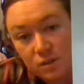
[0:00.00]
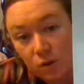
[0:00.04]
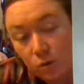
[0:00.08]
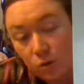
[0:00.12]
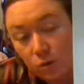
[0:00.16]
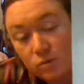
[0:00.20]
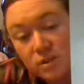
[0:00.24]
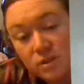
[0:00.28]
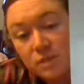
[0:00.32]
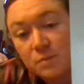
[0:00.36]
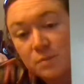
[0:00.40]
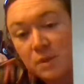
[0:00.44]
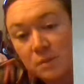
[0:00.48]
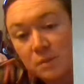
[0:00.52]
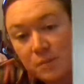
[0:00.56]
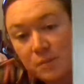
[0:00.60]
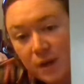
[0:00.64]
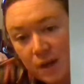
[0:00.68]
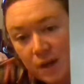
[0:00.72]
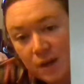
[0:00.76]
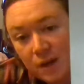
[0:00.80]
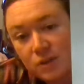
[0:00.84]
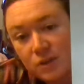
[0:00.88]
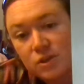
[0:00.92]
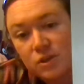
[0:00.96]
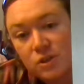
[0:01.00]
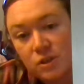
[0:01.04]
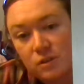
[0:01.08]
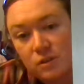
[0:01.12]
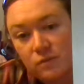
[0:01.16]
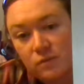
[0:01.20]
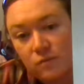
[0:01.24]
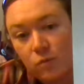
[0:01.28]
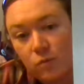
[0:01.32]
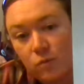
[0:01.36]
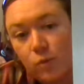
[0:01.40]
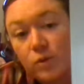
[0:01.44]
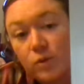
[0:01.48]
ultimate passion
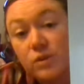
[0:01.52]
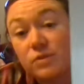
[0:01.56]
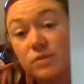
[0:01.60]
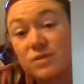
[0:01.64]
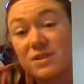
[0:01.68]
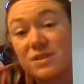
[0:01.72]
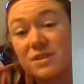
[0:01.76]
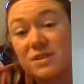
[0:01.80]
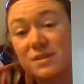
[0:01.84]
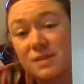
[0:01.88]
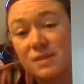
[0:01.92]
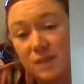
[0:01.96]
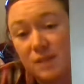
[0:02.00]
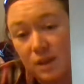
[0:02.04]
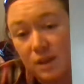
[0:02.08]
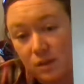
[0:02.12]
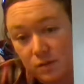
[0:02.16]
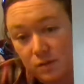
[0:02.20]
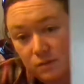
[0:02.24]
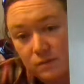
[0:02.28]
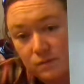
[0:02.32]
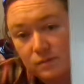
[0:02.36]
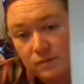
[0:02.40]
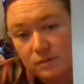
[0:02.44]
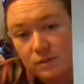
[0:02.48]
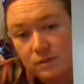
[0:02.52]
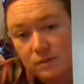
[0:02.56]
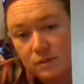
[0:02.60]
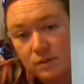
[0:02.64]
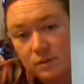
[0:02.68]
for yourself.